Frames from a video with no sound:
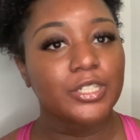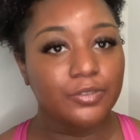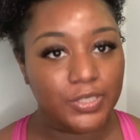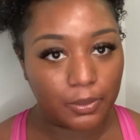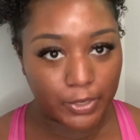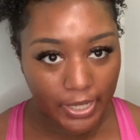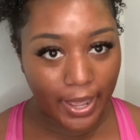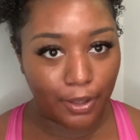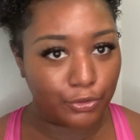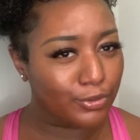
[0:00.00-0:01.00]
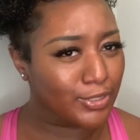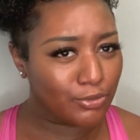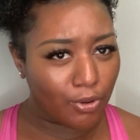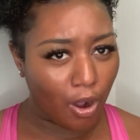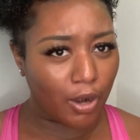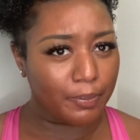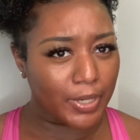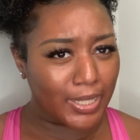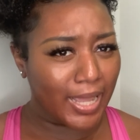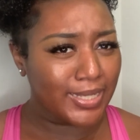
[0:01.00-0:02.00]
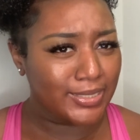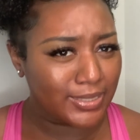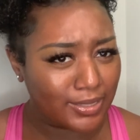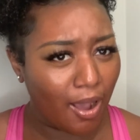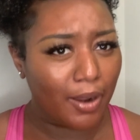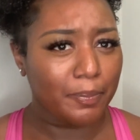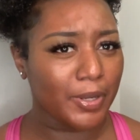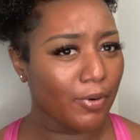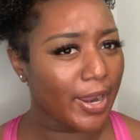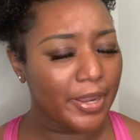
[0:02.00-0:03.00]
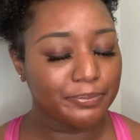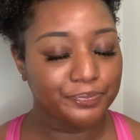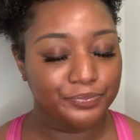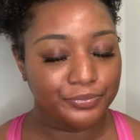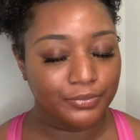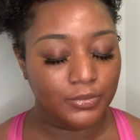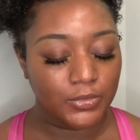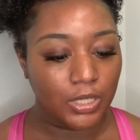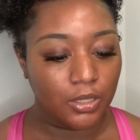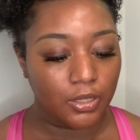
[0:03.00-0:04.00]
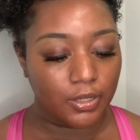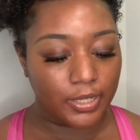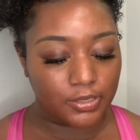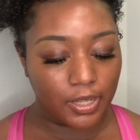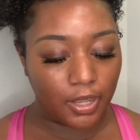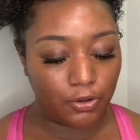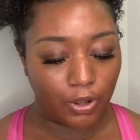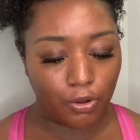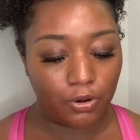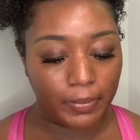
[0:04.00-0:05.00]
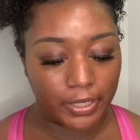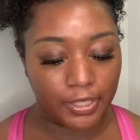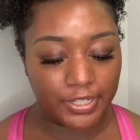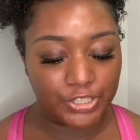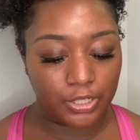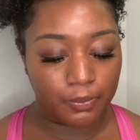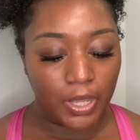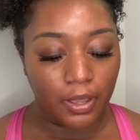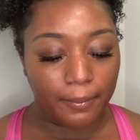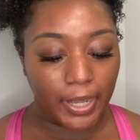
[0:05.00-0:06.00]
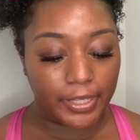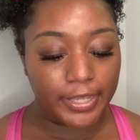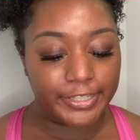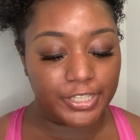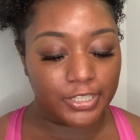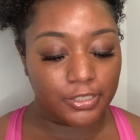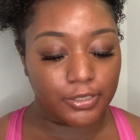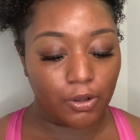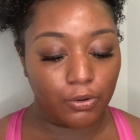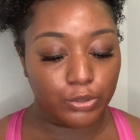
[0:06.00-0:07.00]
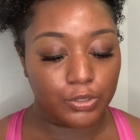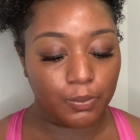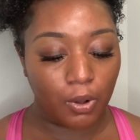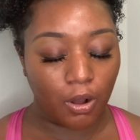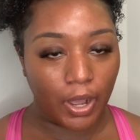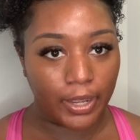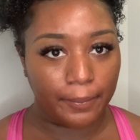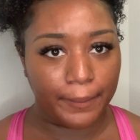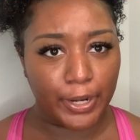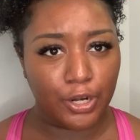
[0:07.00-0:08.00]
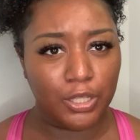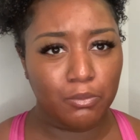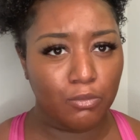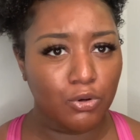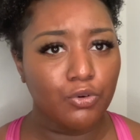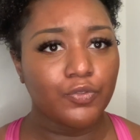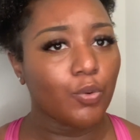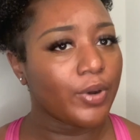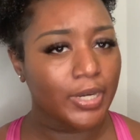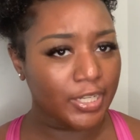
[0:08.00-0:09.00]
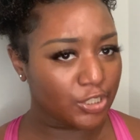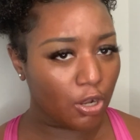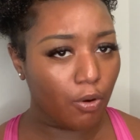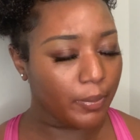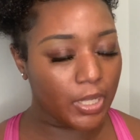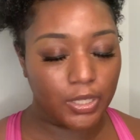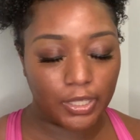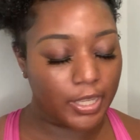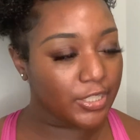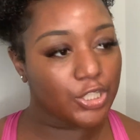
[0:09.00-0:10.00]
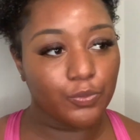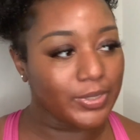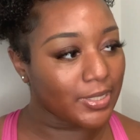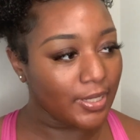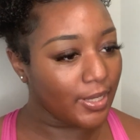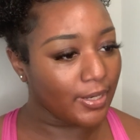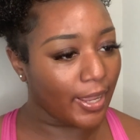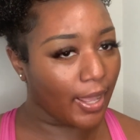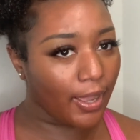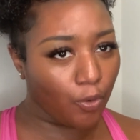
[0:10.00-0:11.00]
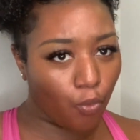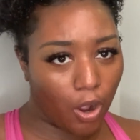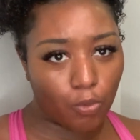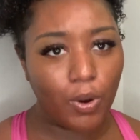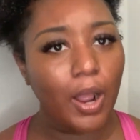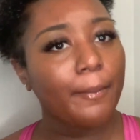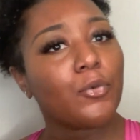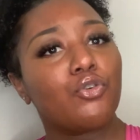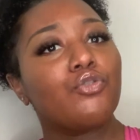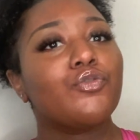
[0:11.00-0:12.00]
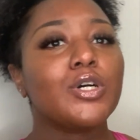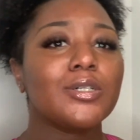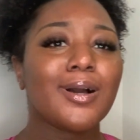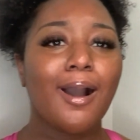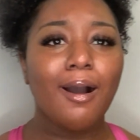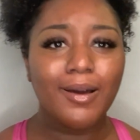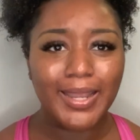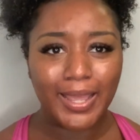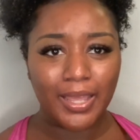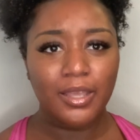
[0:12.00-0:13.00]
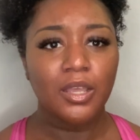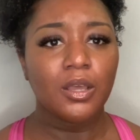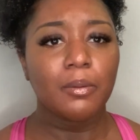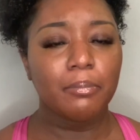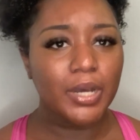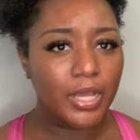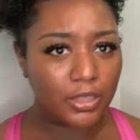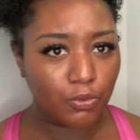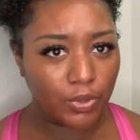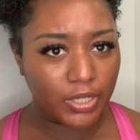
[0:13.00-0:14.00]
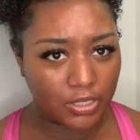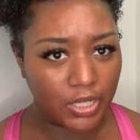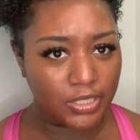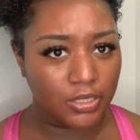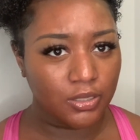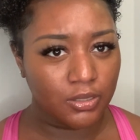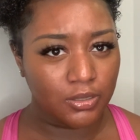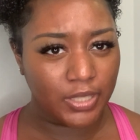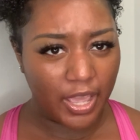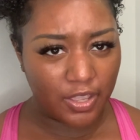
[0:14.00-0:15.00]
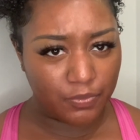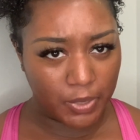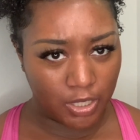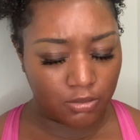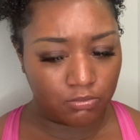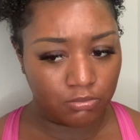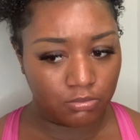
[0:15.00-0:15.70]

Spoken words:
simmer down. You can do carpet, like it's just carpet, right? Next thing I know, I go to my kitchen. My kitchen is so small, I can barely move. The one they showed me, the kitchen was lit. Like, I can walk around, move, cook, all that. But the one that they gave me,